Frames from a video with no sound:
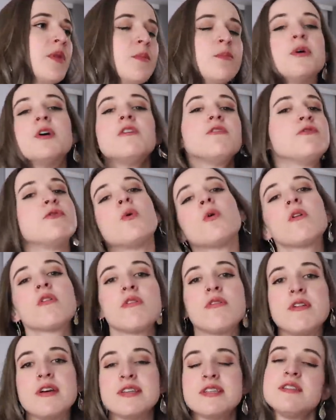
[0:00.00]
put
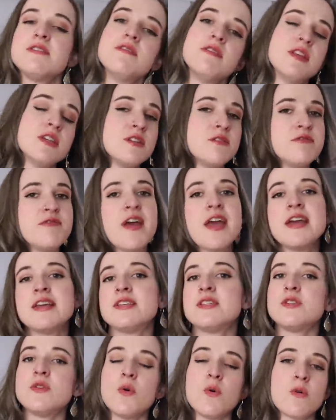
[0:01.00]
forth this this
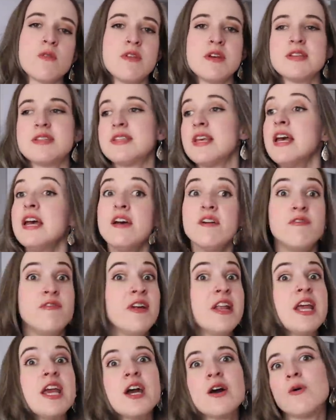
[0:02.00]
face or this
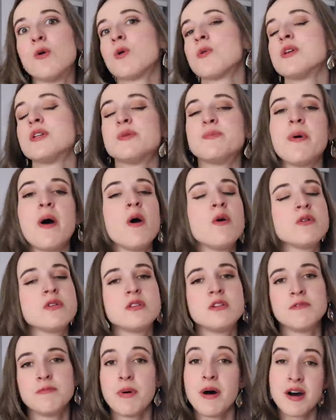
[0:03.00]
video or this
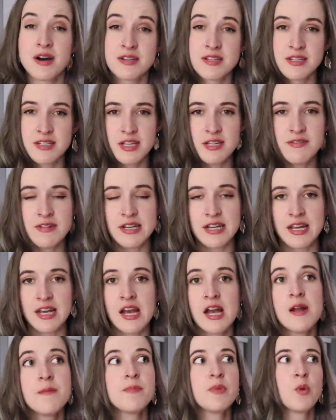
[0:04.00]
post of positivity